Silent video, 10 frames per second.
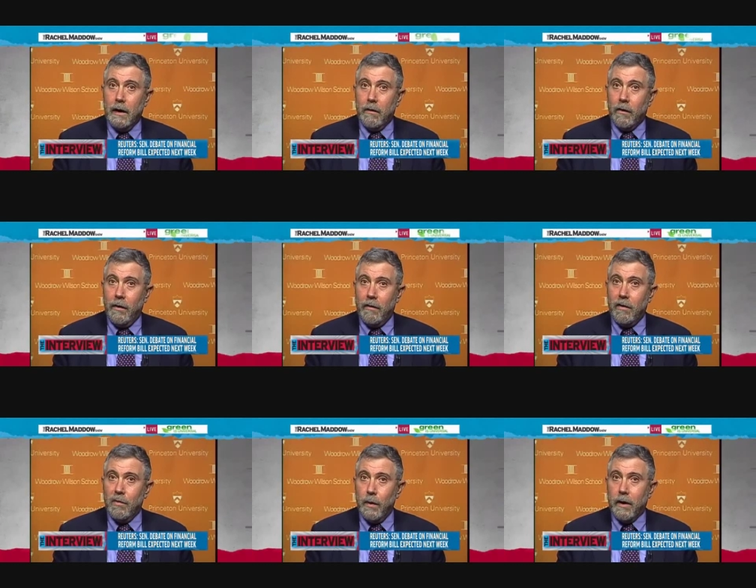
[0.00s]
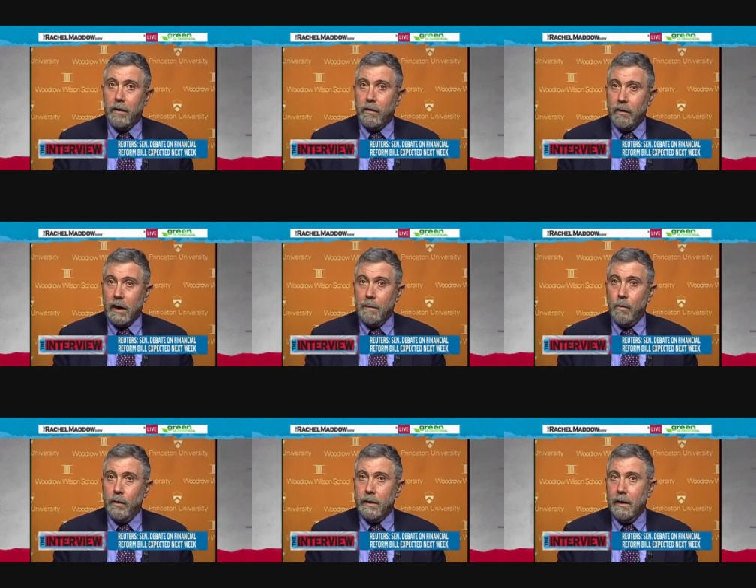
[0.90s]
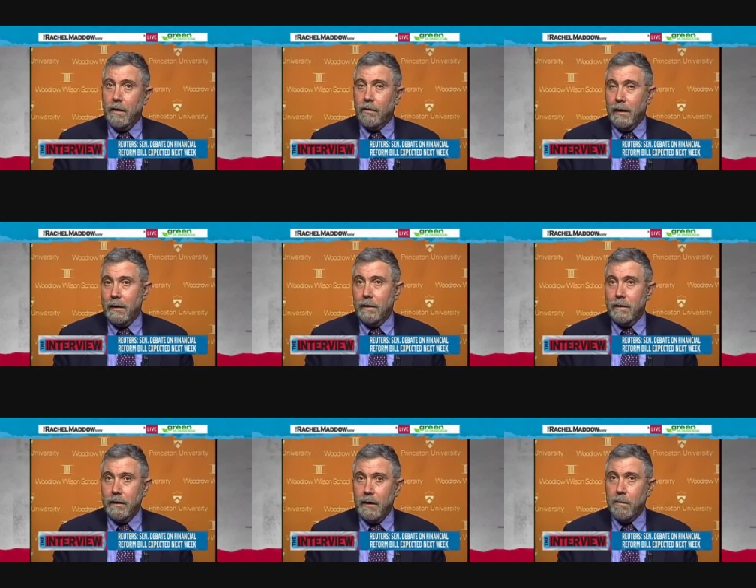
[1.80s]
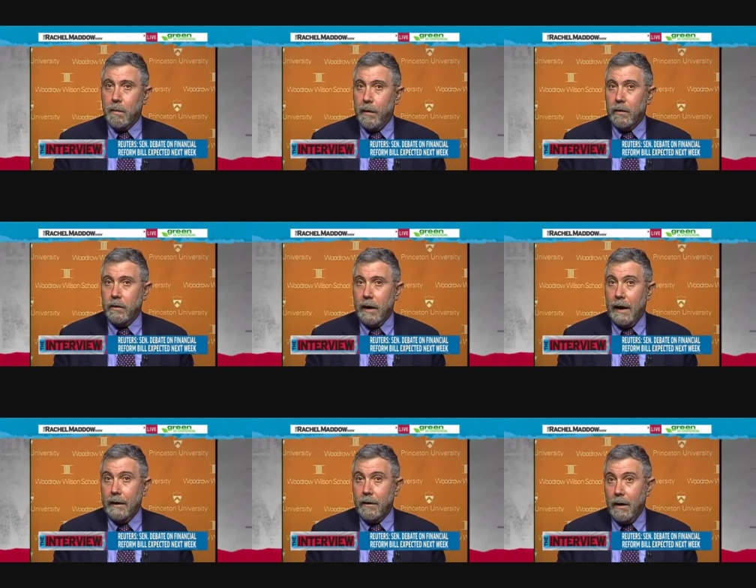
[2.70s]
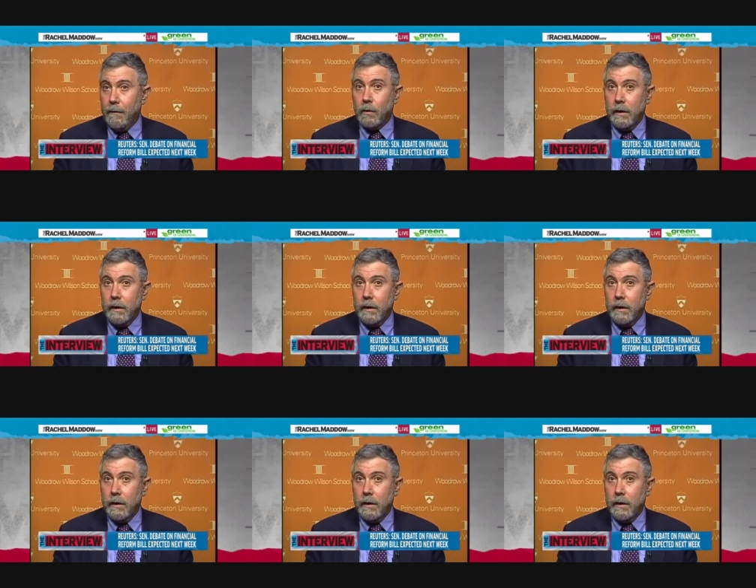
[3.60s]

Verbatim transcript: So this is where the sticking point is, and he's prepared to hang tough, or